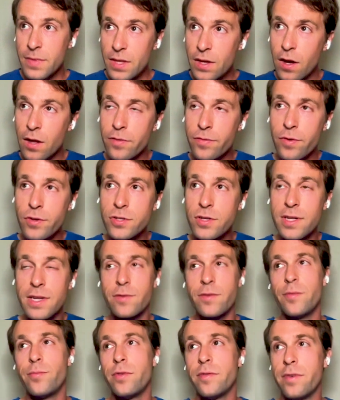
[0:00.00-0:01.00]
unfortunately with
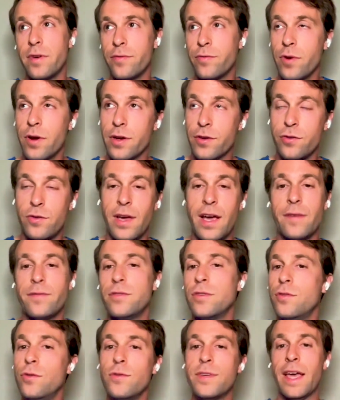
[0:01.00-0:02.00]
proof of work, you have to
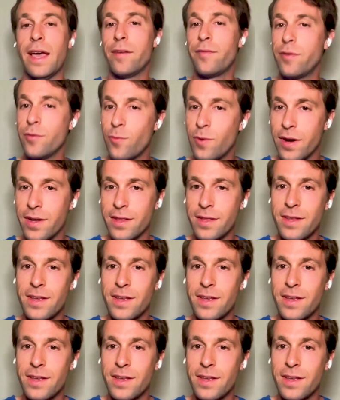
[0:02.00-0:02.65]
nuke everyone,